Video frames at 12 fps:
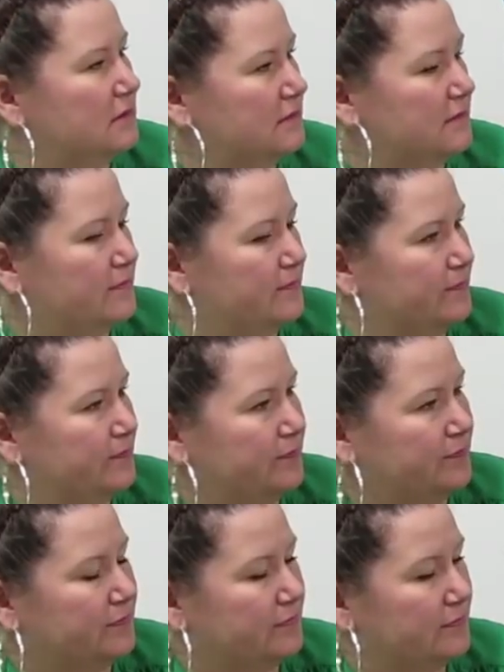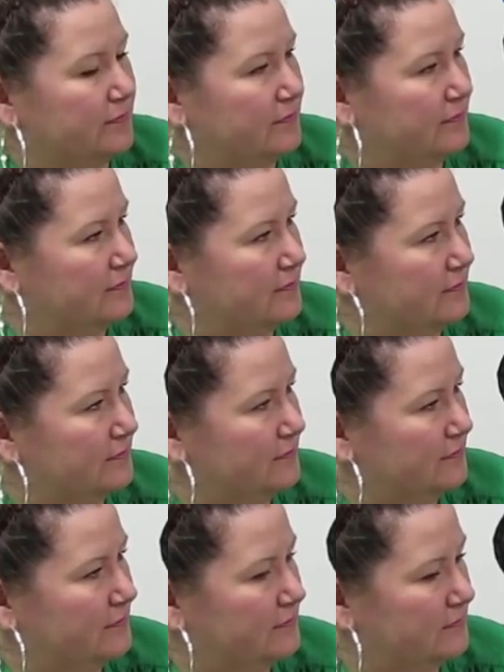
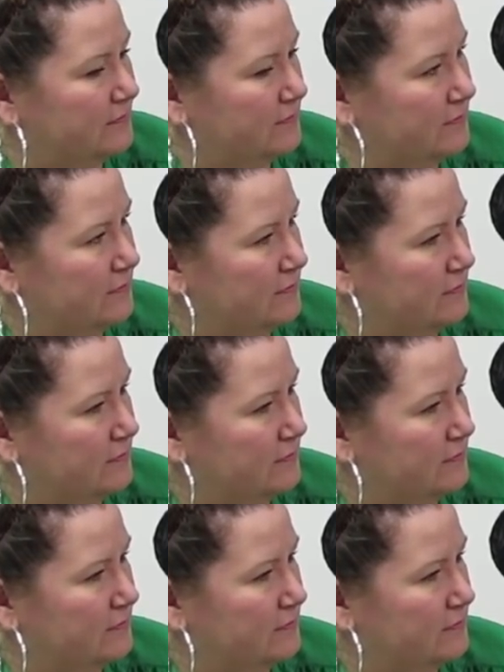No words are spoken by the person on screen.